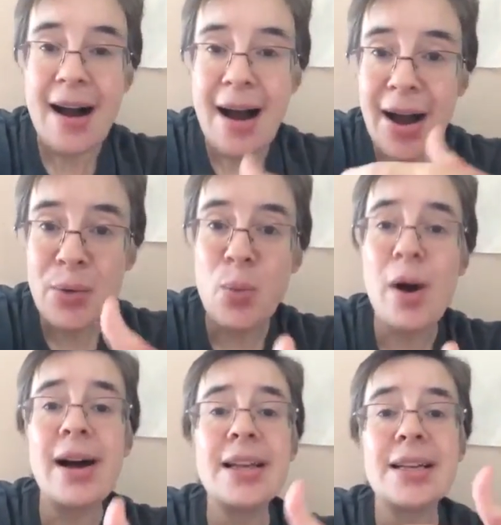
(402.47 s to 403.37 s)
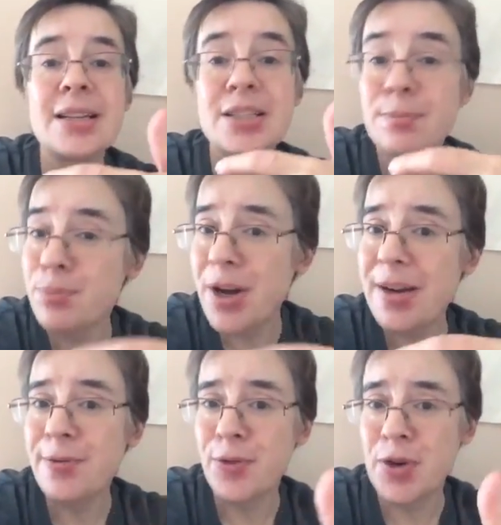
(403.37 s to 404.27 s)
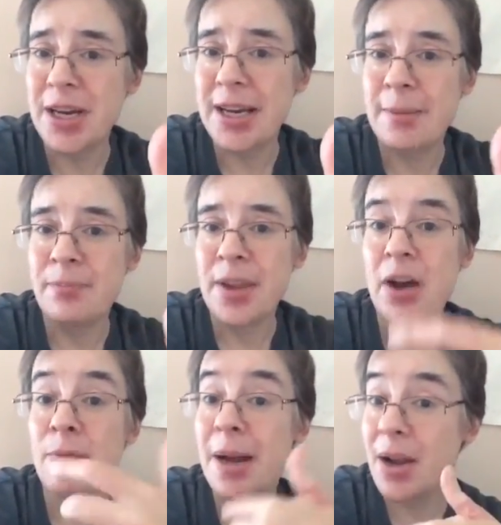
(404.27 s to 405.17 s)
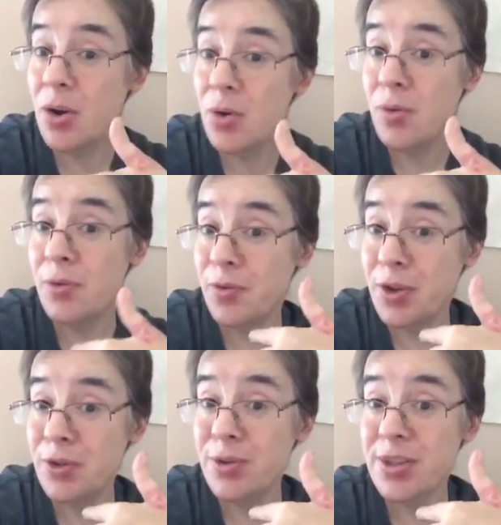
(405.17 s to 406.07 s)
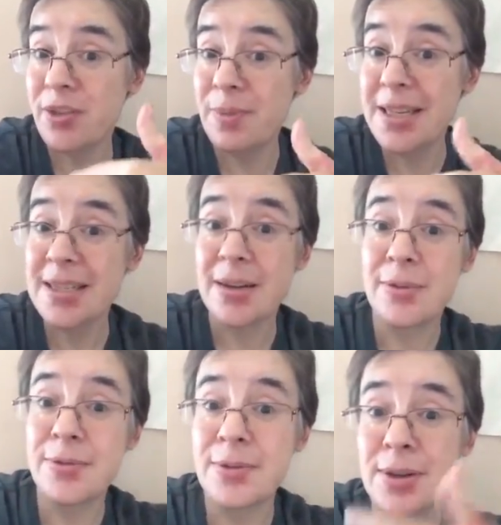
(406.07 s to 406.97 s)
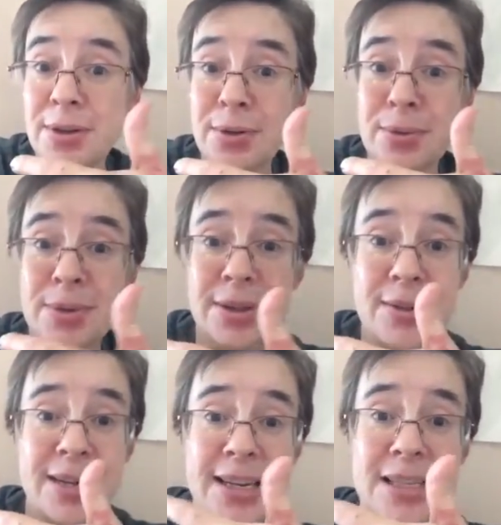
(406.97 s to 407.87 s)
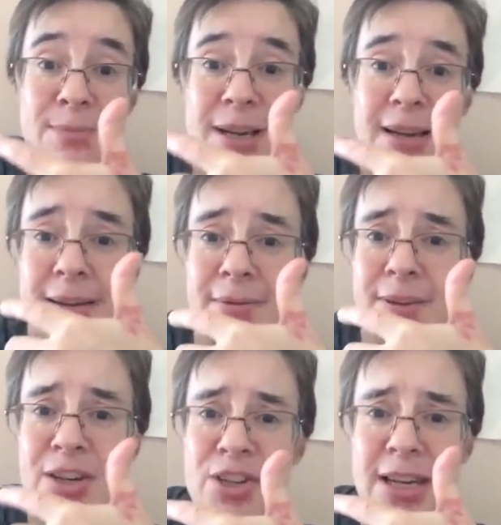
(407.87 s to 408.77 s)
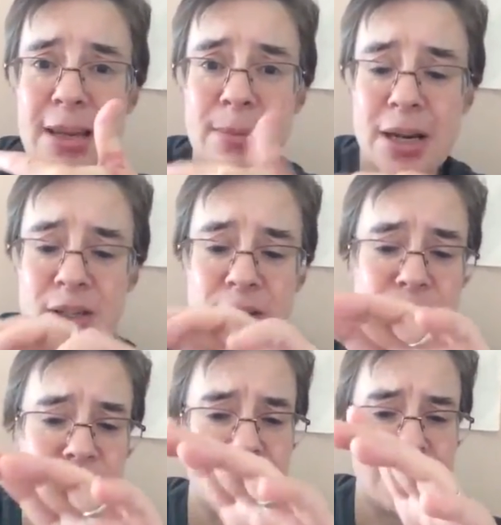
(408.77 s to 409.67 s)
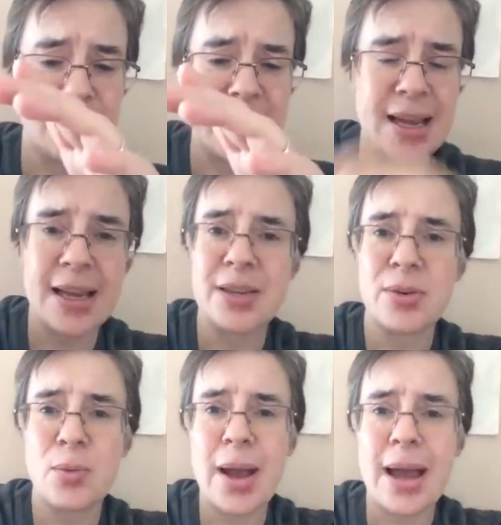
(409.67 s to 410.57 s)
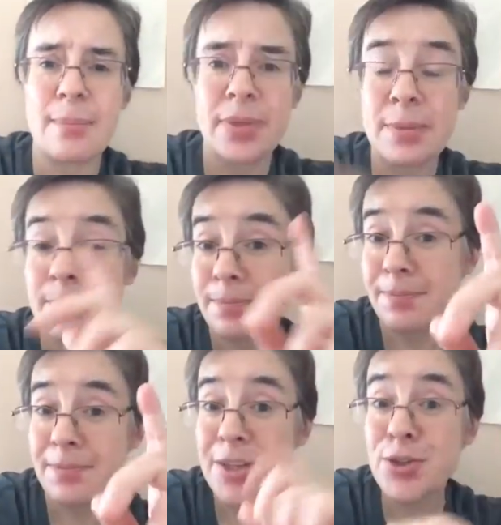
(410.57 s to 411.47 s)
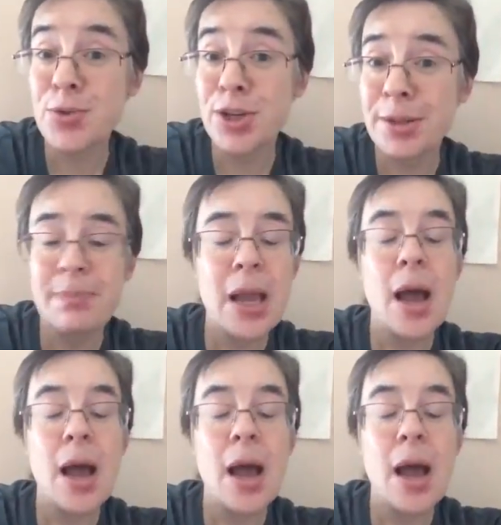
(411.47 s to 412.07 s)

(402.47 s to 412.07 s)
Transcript: I want to break free of my own views of myself. Oh, look, yes, my infection came back too on my hand. Wah, squirrel.